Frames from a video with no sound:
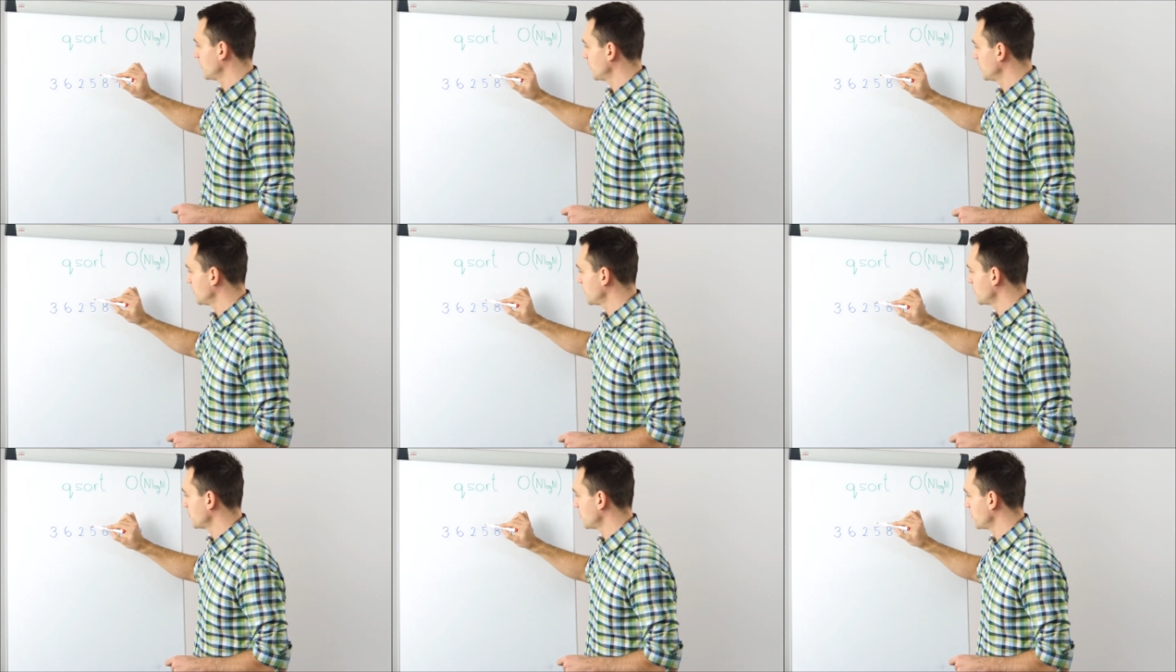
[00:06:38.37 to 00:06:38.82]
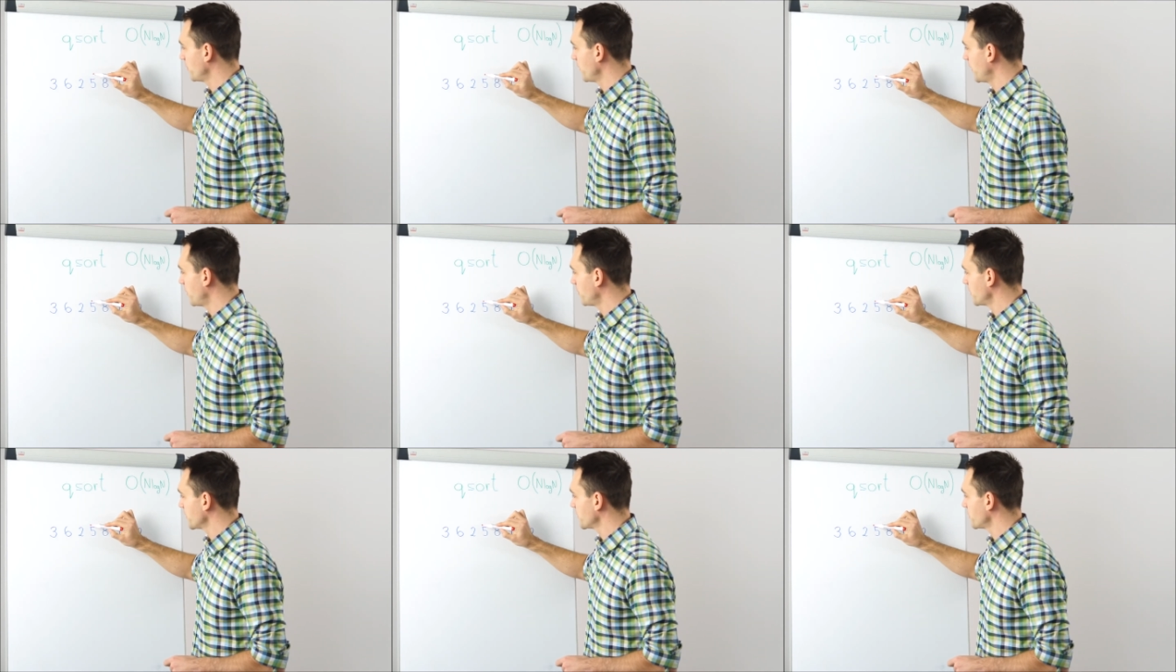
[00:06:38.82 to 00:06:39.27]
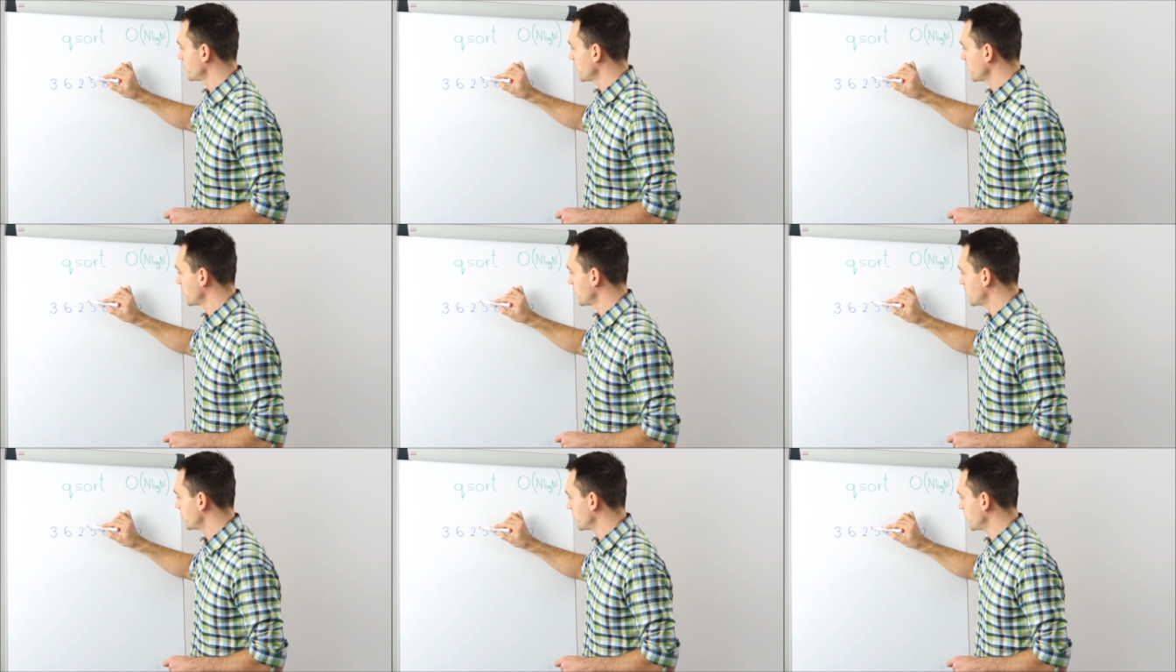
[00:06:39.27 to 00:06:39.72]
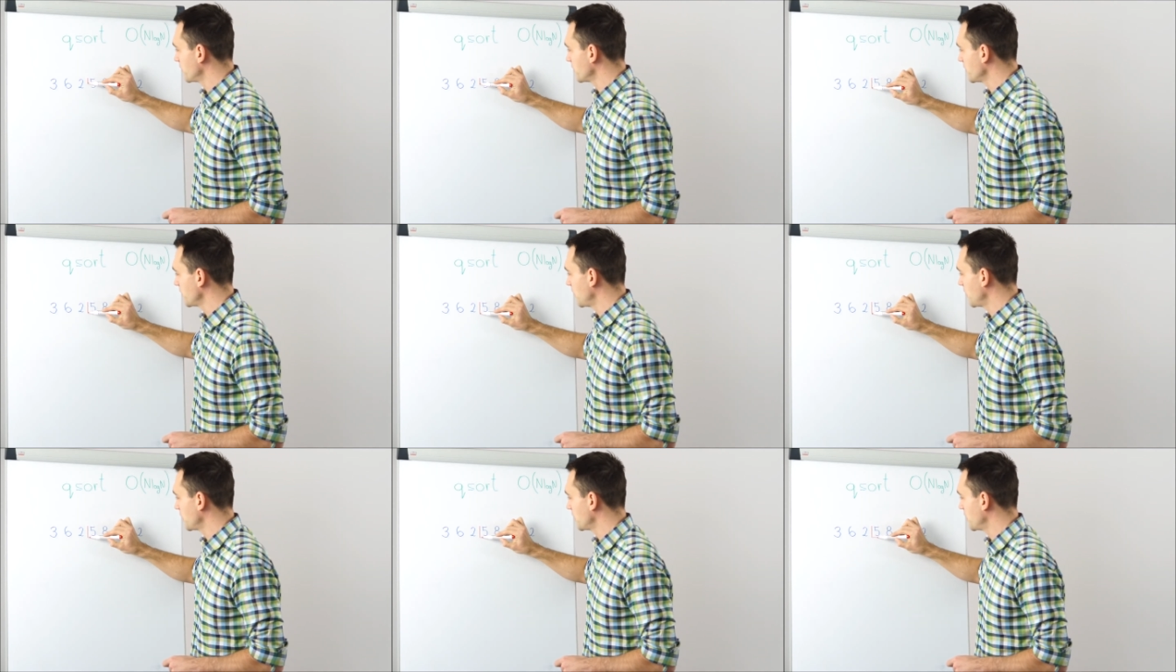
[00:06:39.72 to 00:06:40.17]
This will be our strategy of
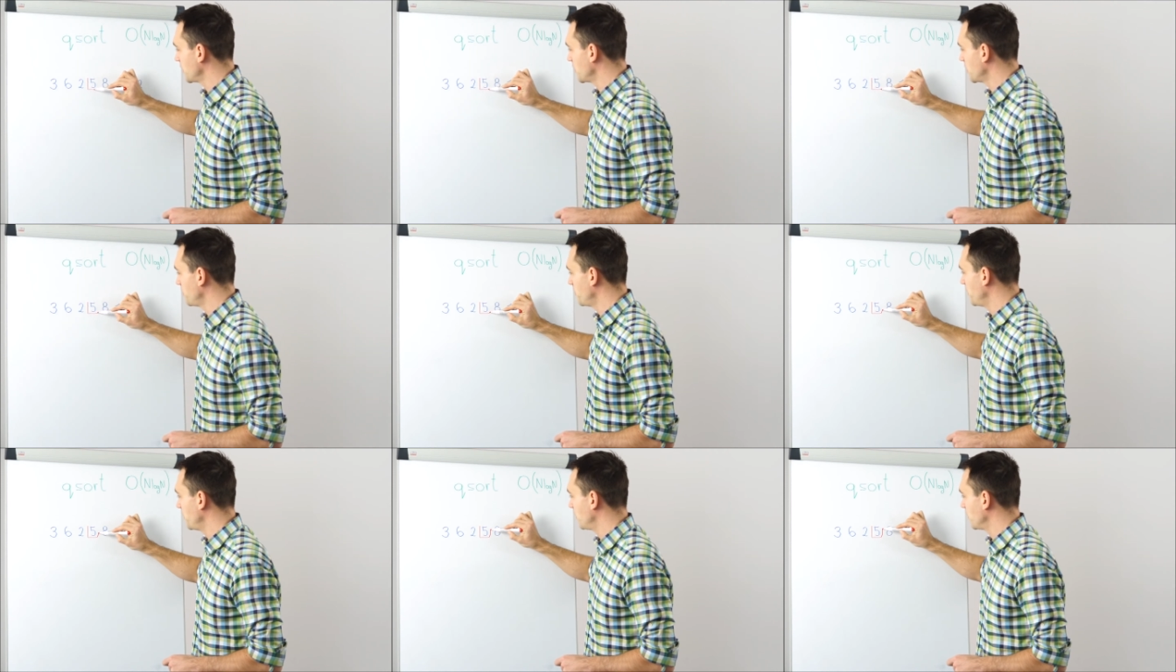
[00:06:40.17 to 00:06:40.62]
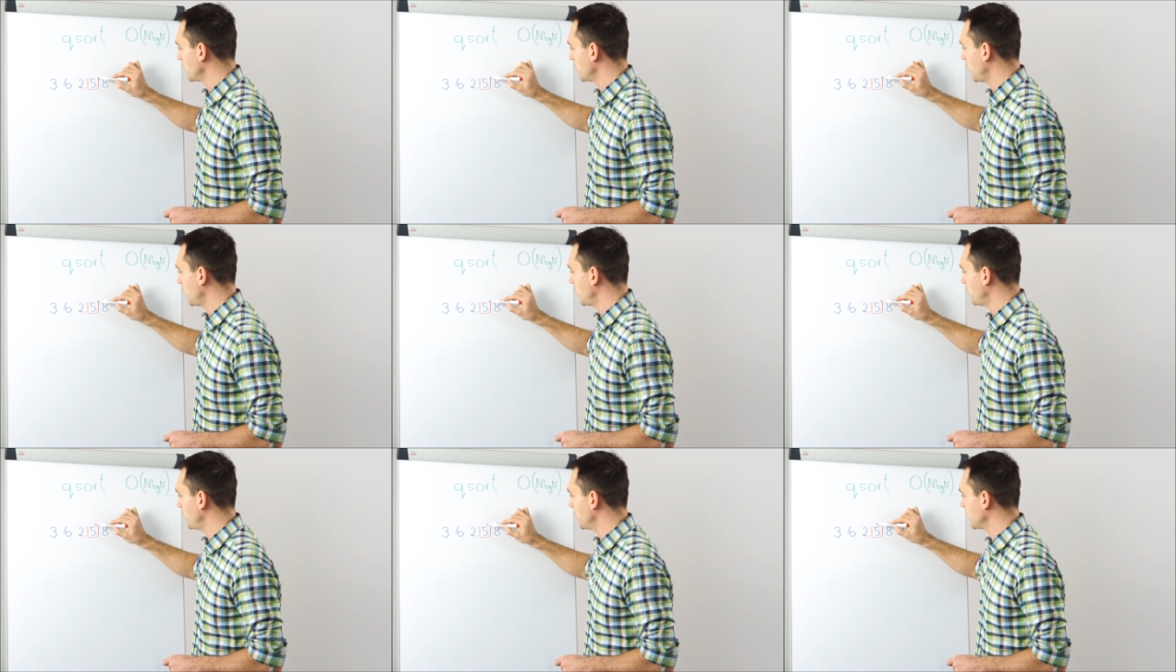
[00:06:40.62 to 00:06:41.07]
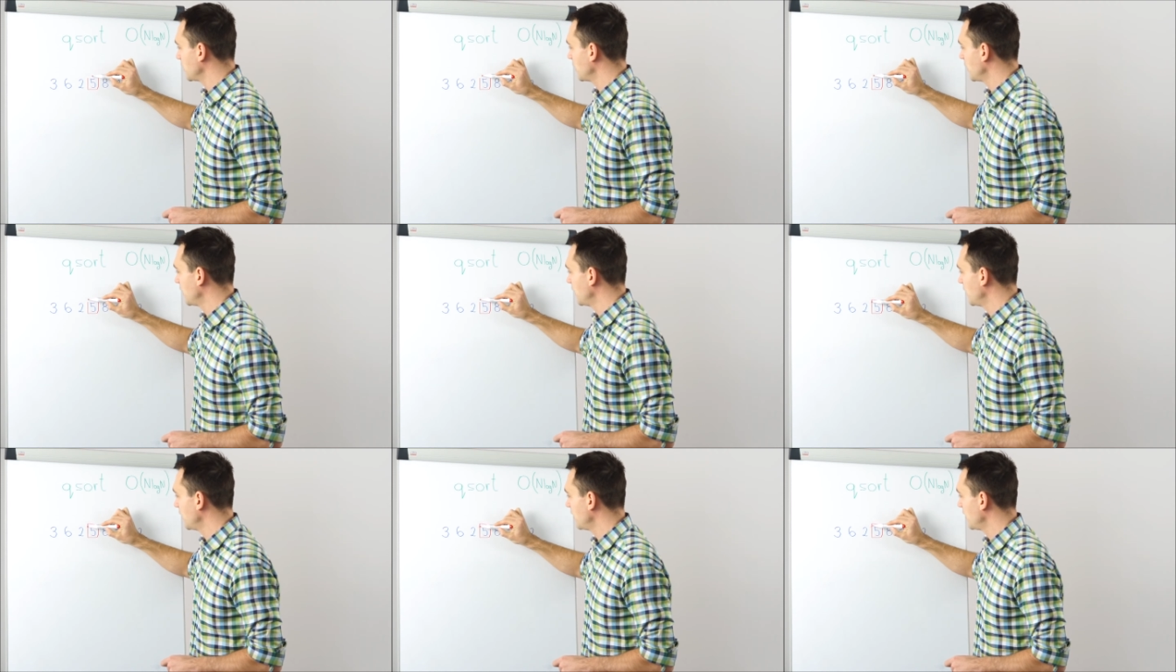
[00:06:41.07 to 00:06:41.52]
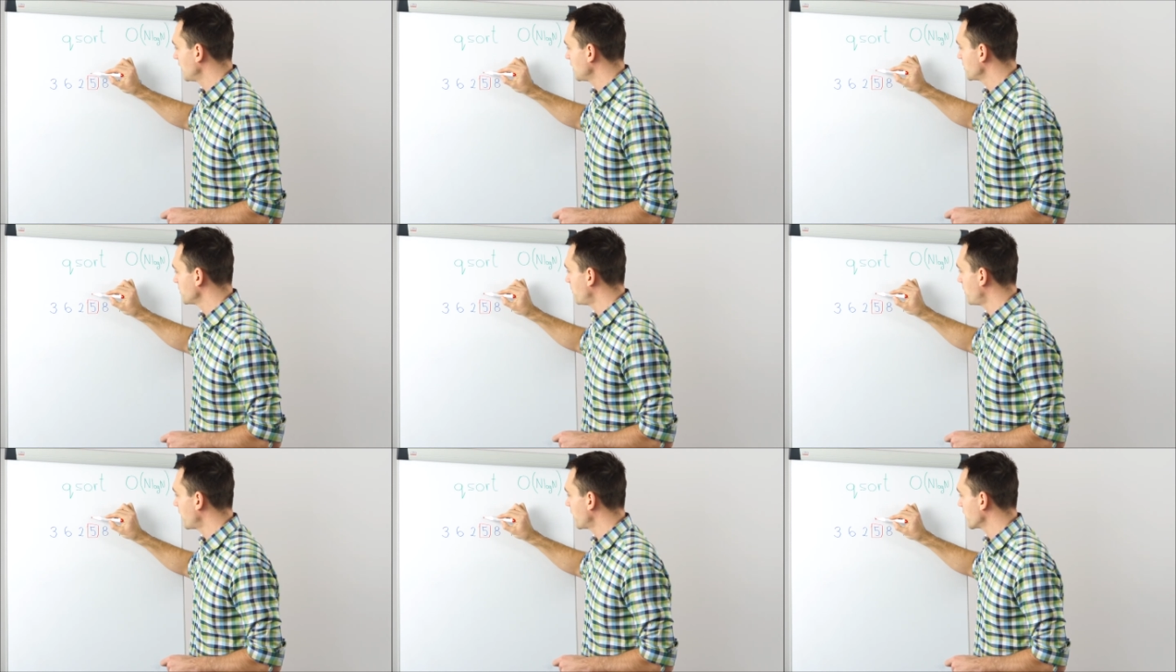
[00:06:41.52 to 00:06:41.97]
selecting pivot element.
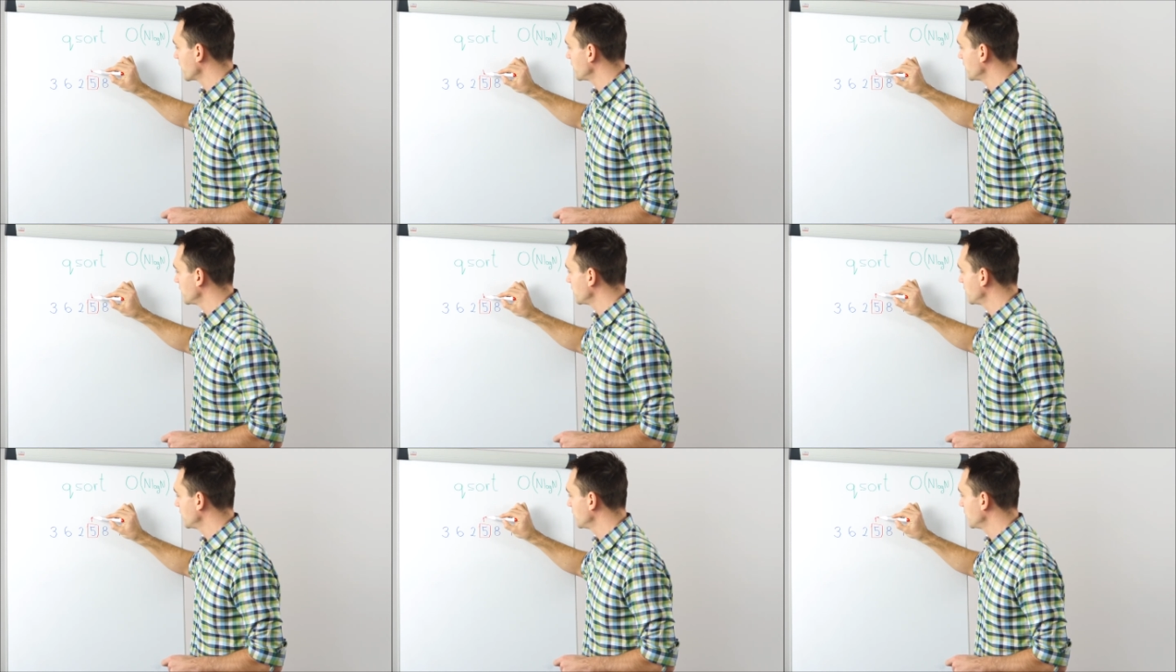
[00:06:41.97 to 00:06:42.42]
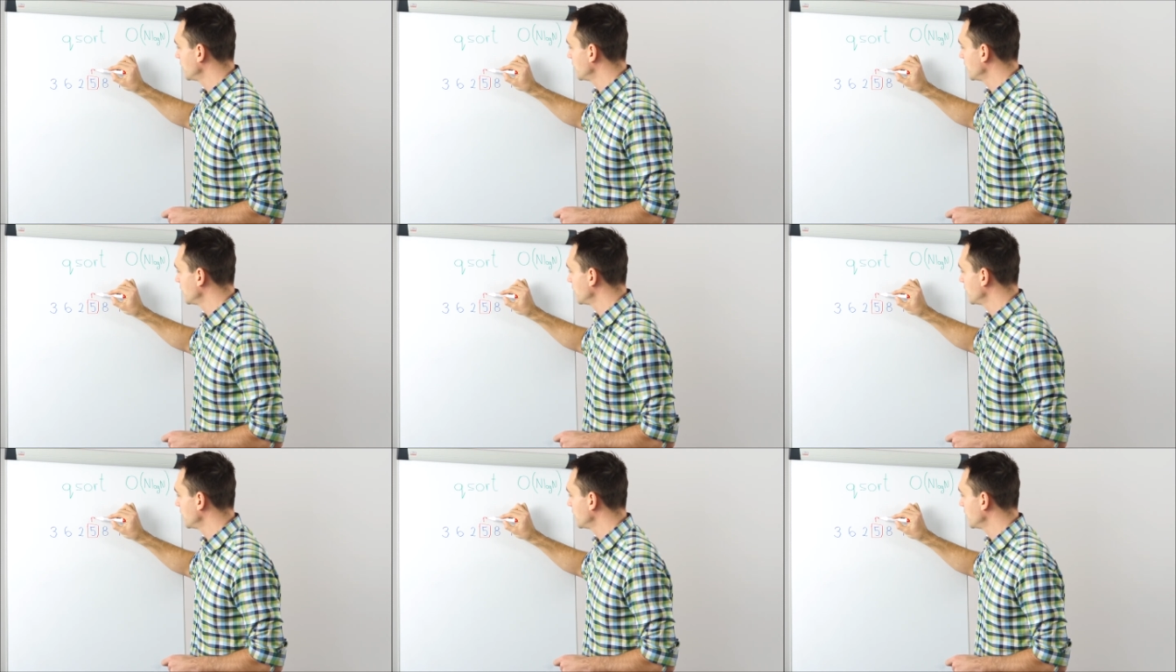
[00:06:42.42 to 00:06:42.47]
Let's mark it.